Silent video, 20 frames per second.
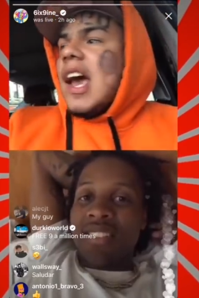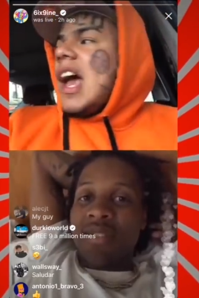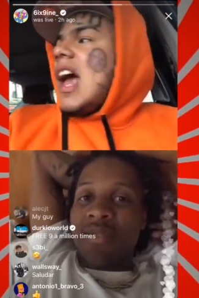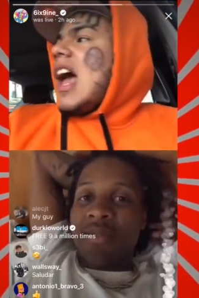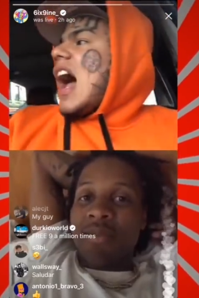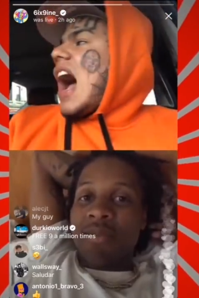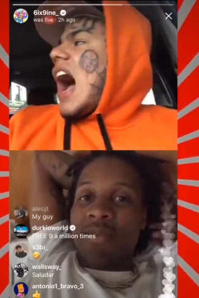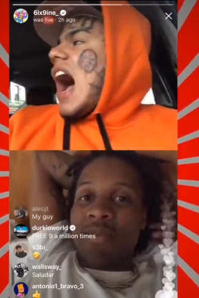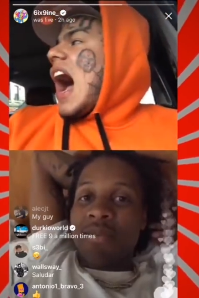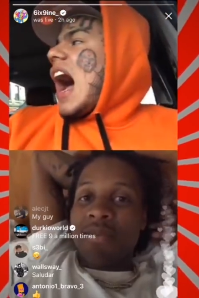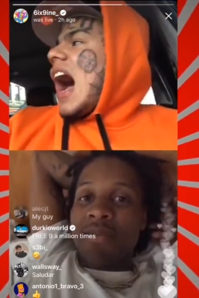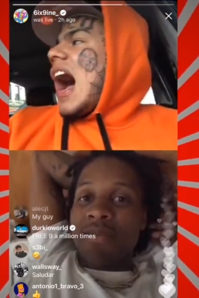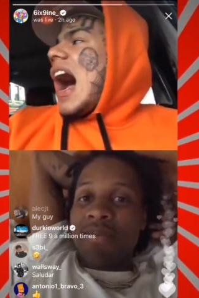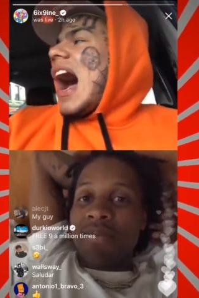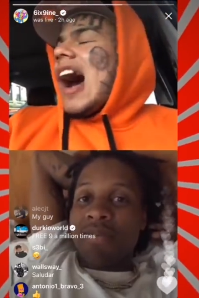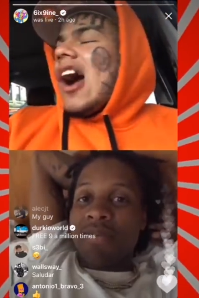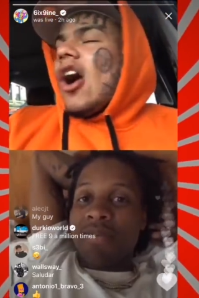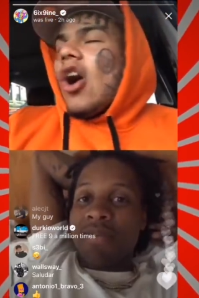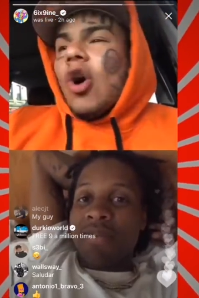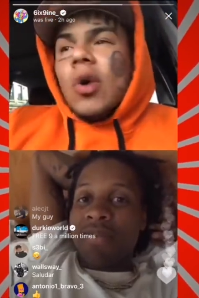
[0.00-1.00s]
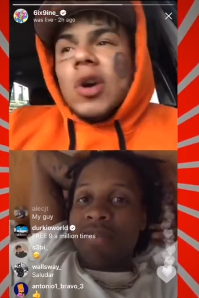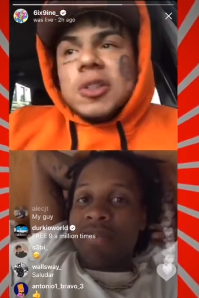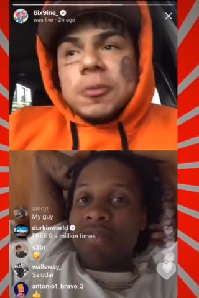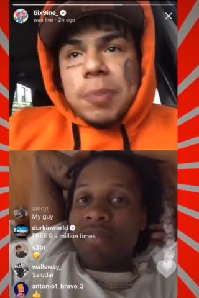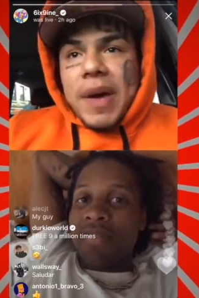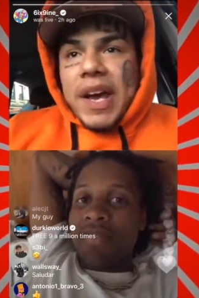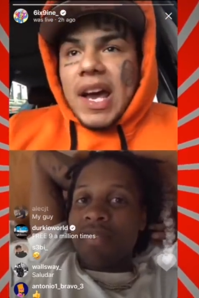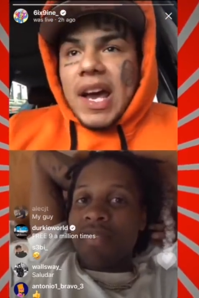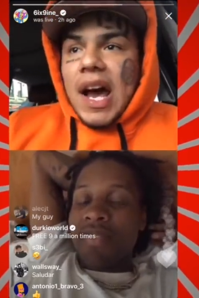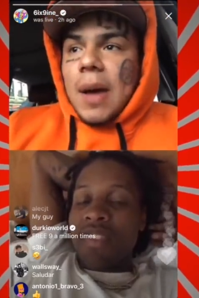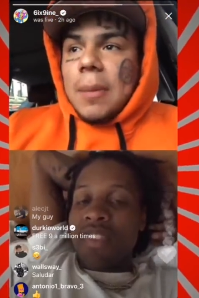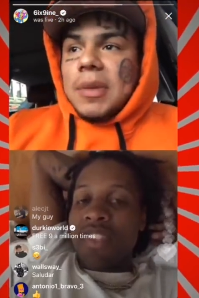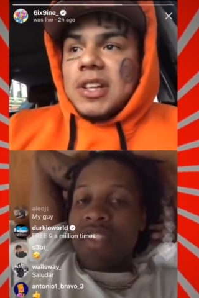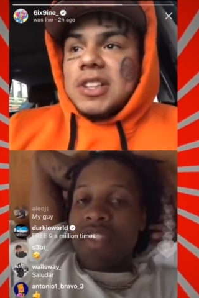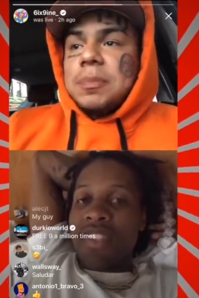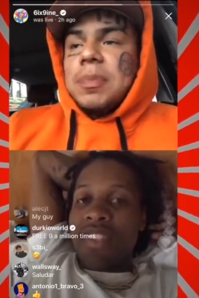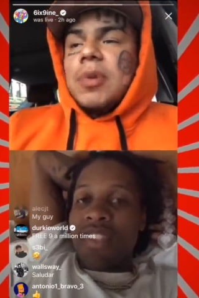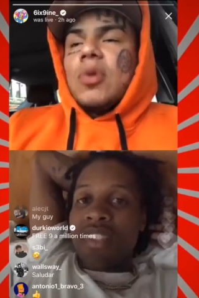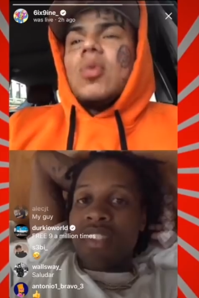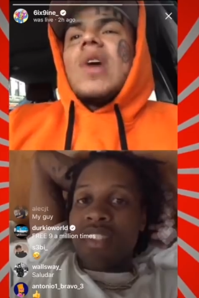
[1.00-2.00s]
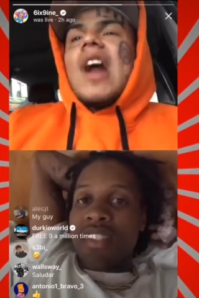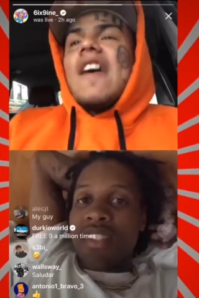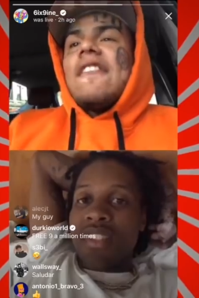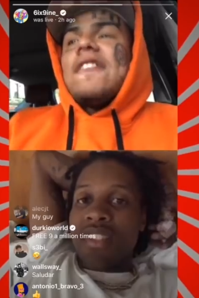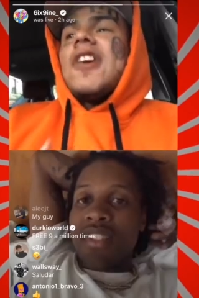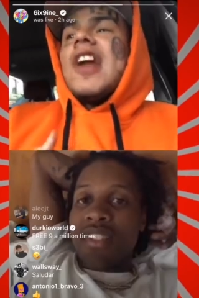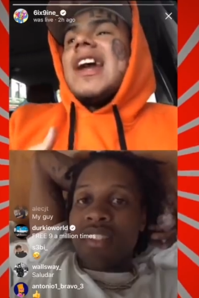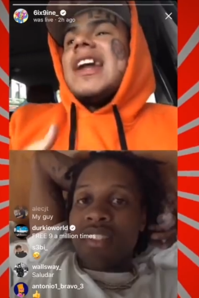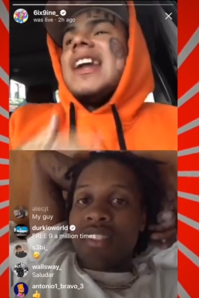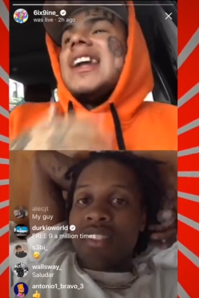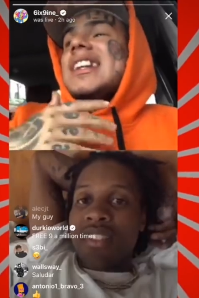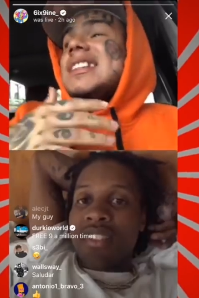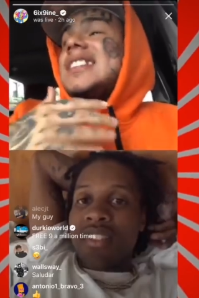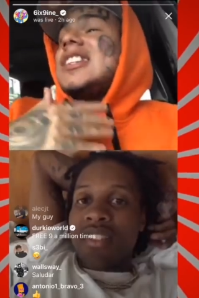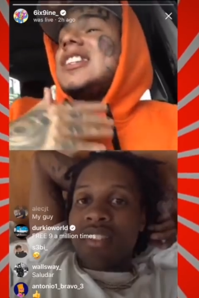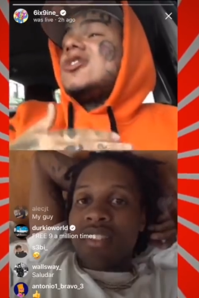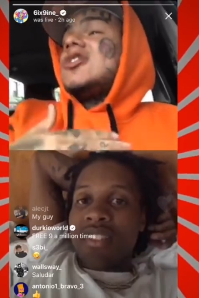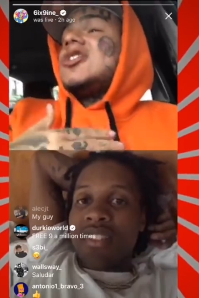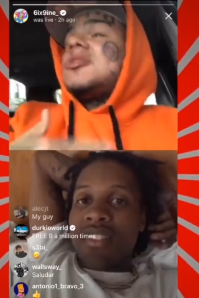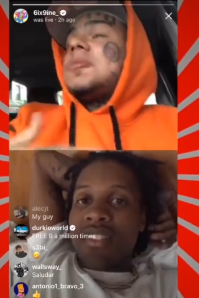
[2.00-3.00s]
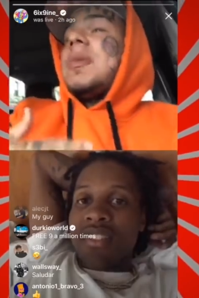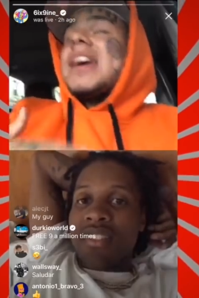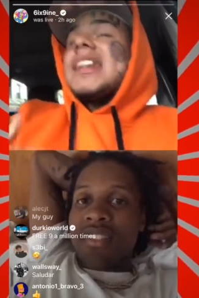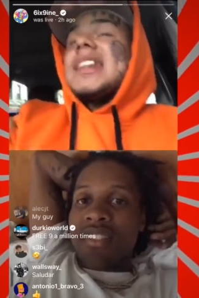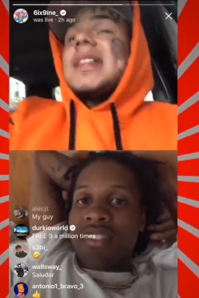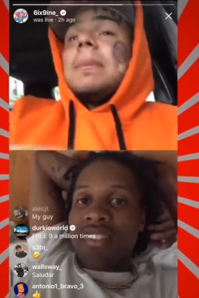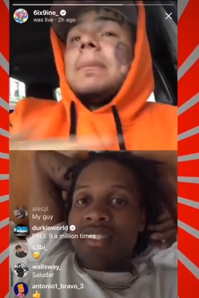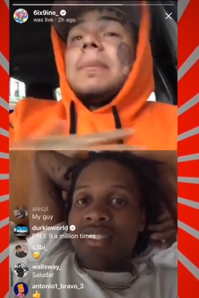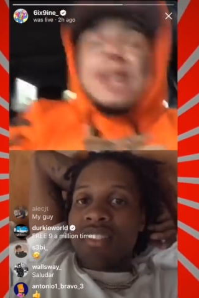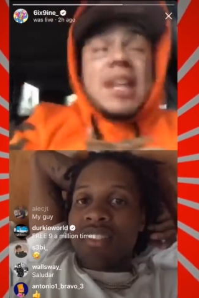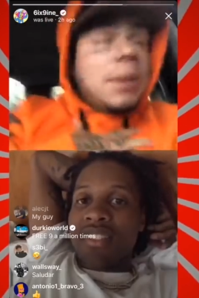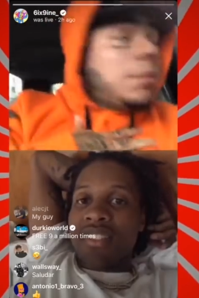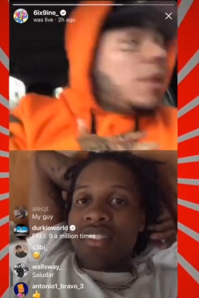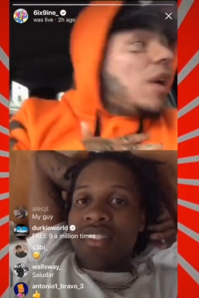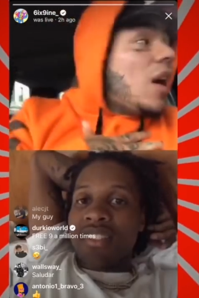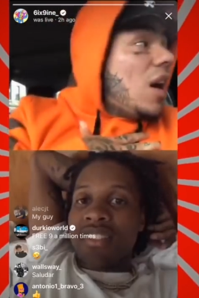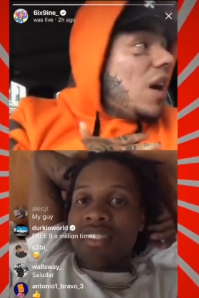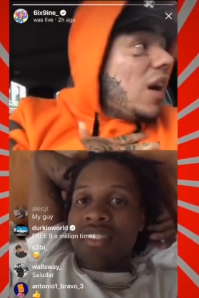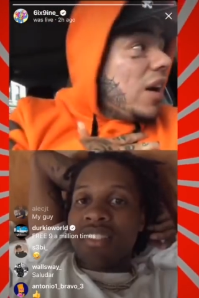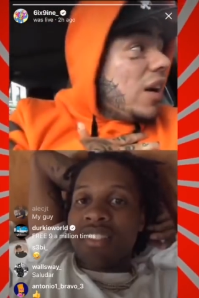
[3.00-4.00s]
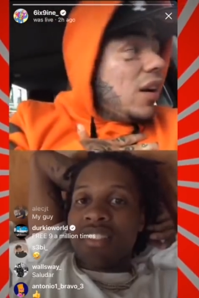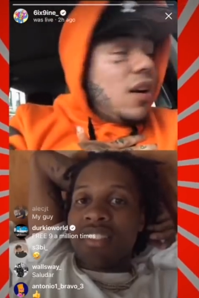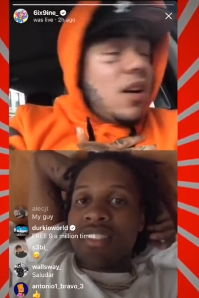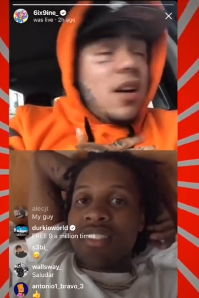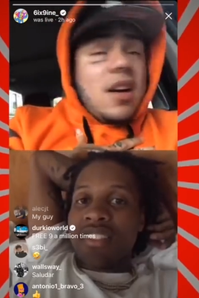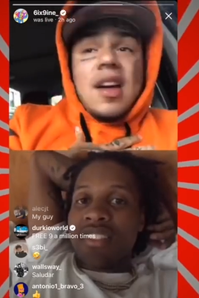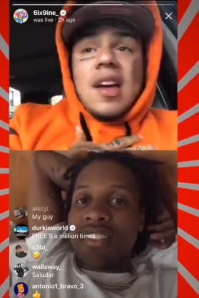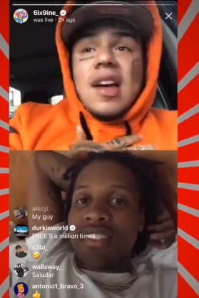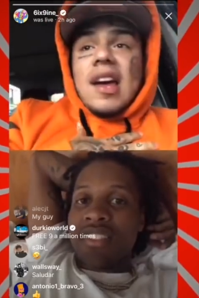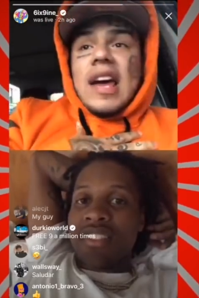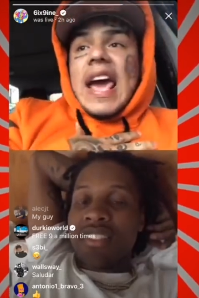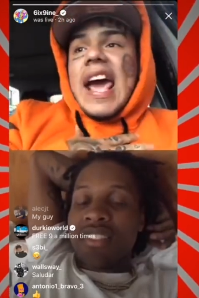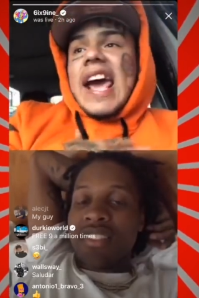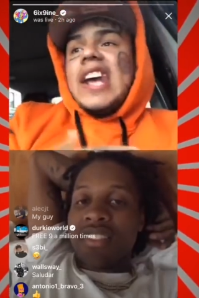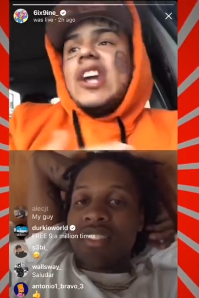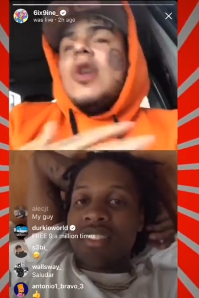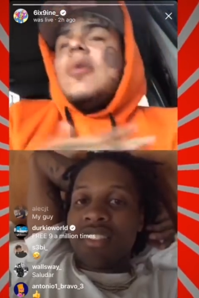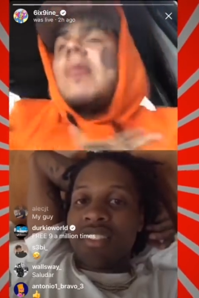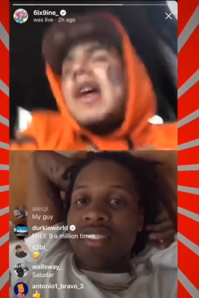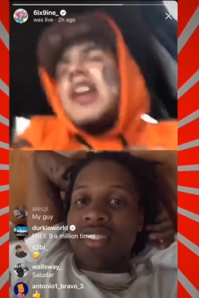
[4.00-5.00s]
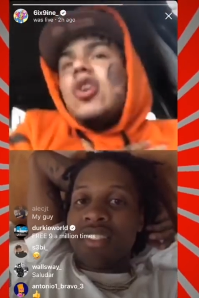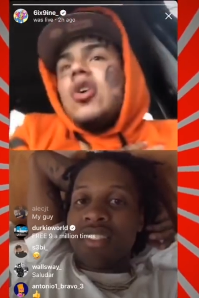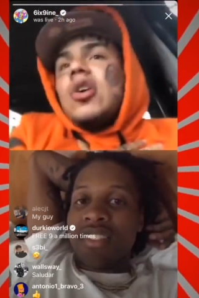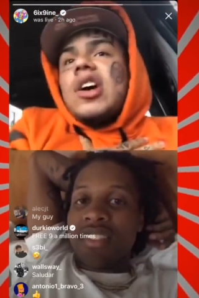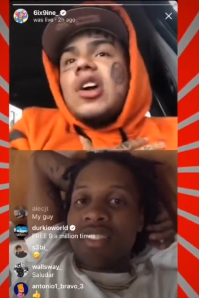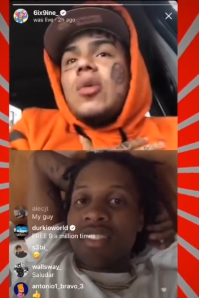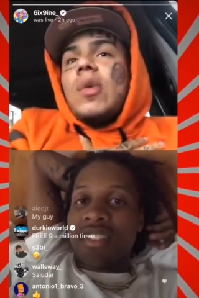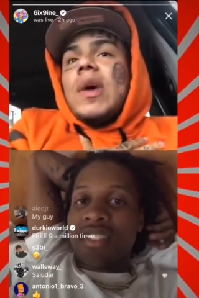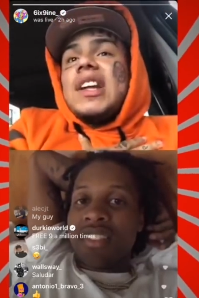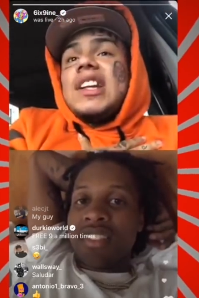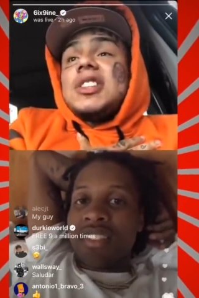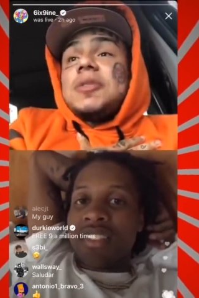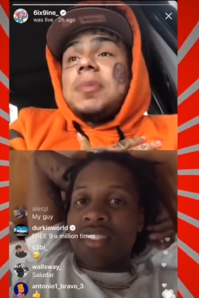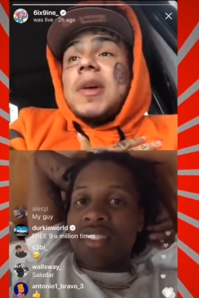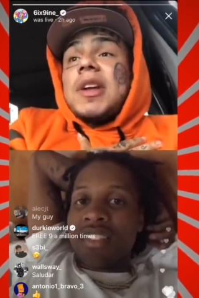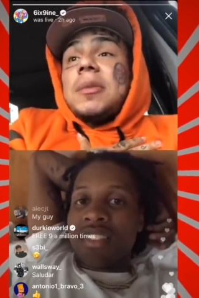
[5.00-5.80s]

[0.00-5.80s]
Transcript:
Speaker 1: I, I always pay homage. But when I feel like niggas disrespecting me, blind, ain't nobody going to get away disrespecting me.